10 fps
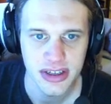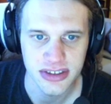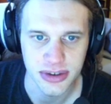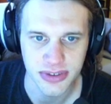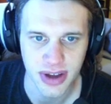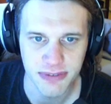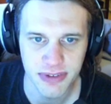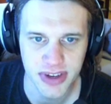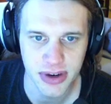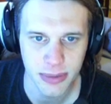So you've got
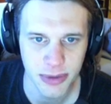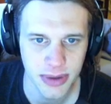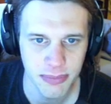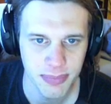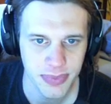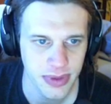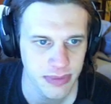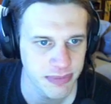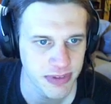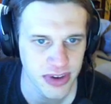50 armor
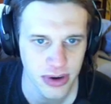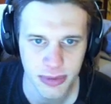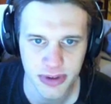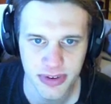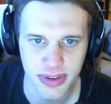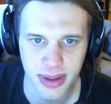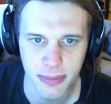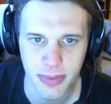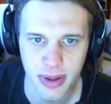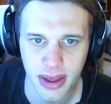for
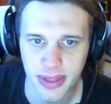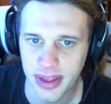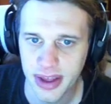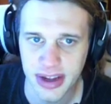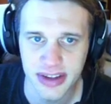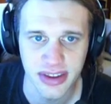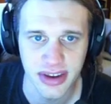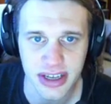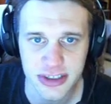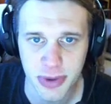them, and then into the
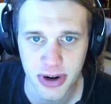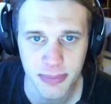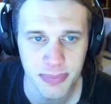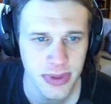next part.